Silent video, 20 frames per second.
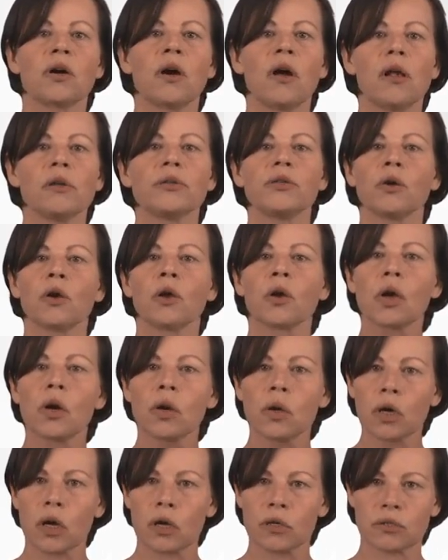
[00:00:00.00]
called a
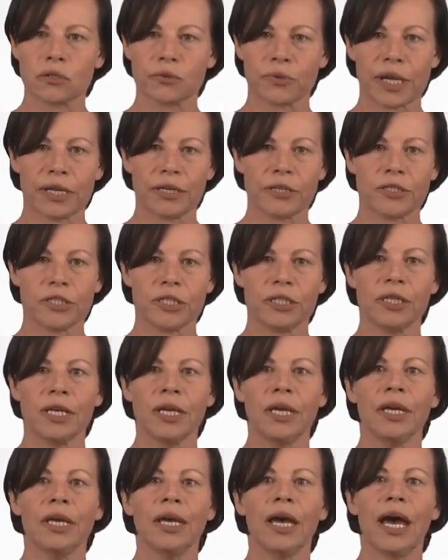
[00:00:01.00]
low-cost strategy,
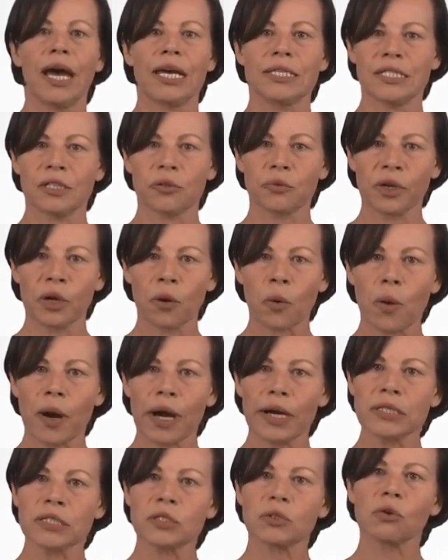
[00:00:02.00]
as it
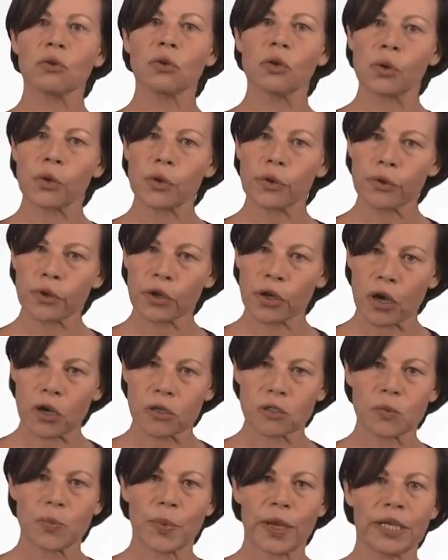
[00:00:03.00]
requires to lower the
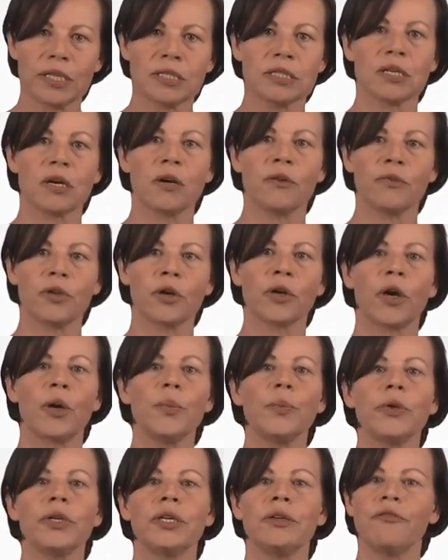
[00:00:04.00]
cost base of the
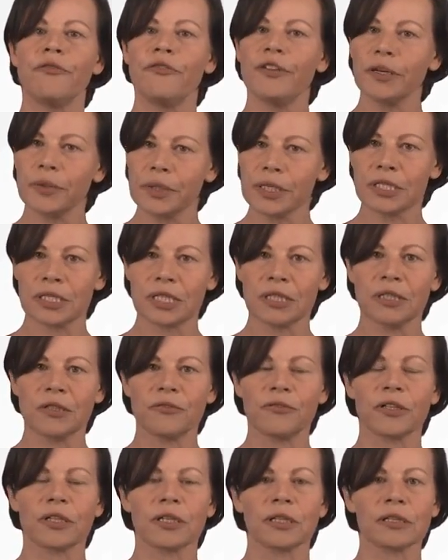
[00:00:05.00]
company very
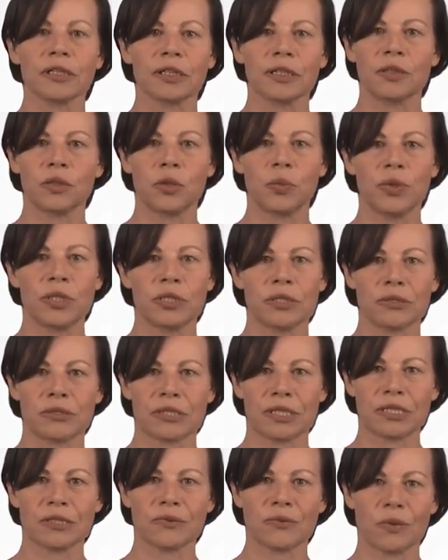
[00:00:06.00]
significantly to be
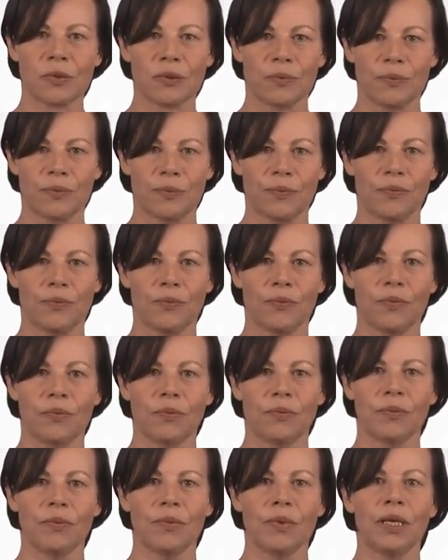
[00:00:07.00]
successful.
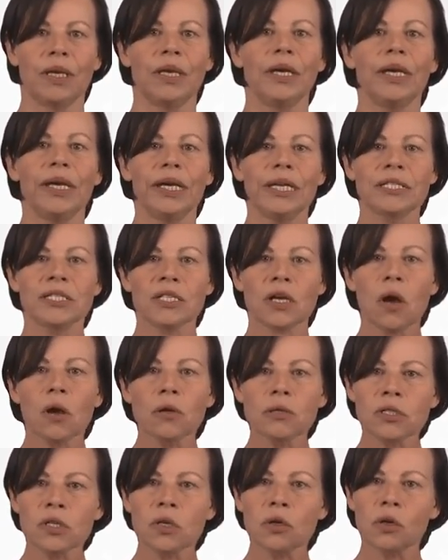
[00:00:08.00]
It's
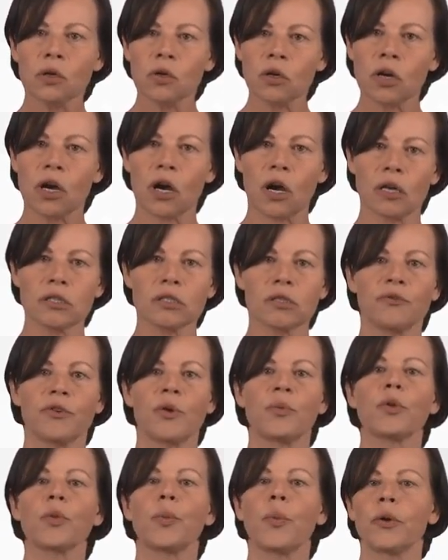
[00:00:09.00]
also low cost
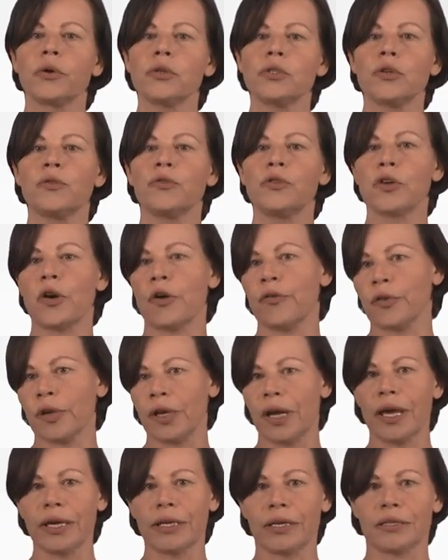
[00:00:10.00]
from the point of view of
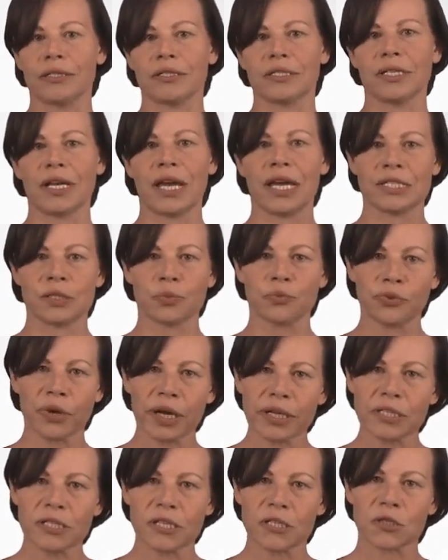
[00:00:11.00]
clients, as
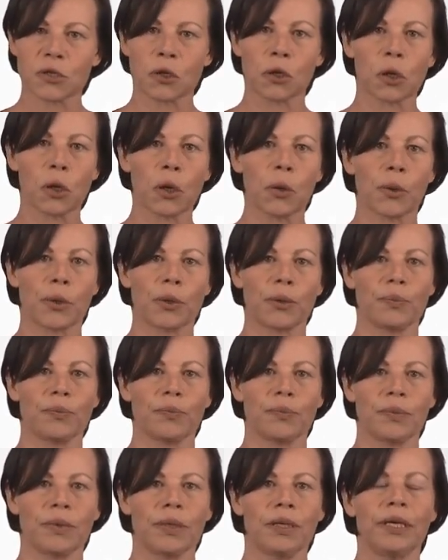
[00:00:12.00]
prices are lower.
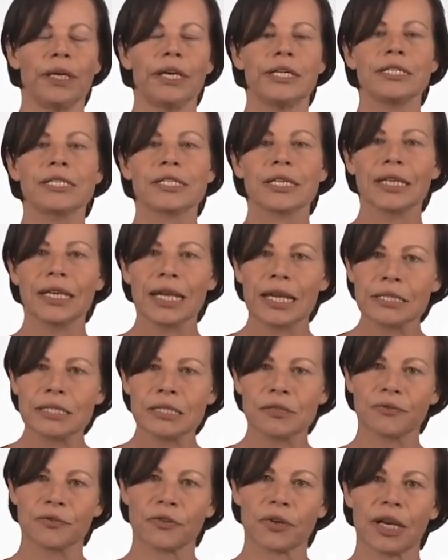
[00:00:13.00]
It's
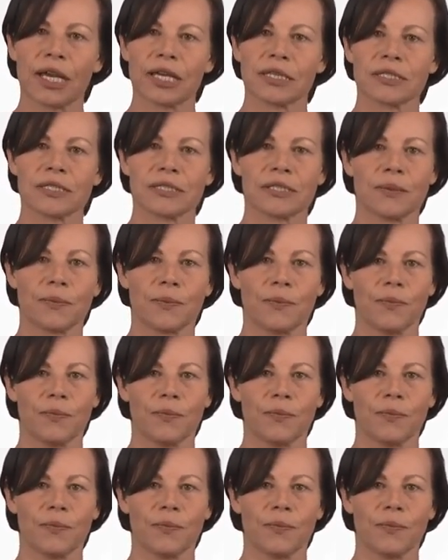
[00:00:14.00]
less for less.